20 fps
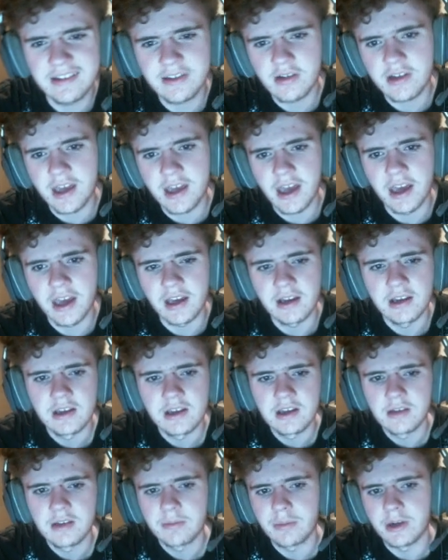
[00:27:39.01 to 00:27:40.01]
okay,
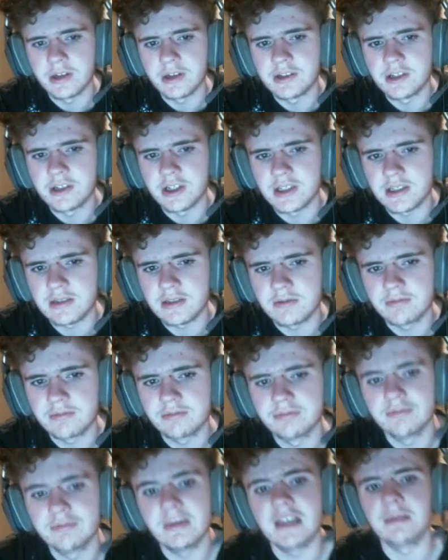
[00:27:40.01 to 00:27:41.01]
but it's just
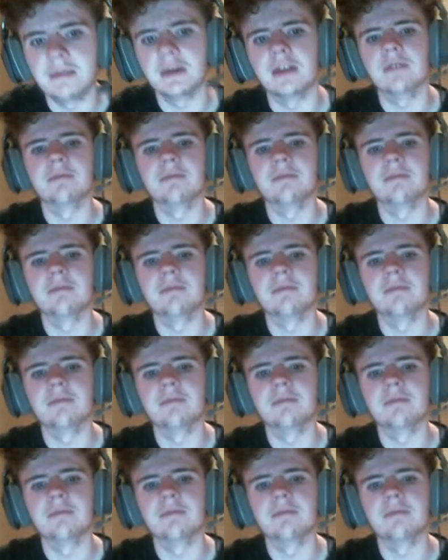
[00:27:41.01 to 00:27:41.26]
maybe.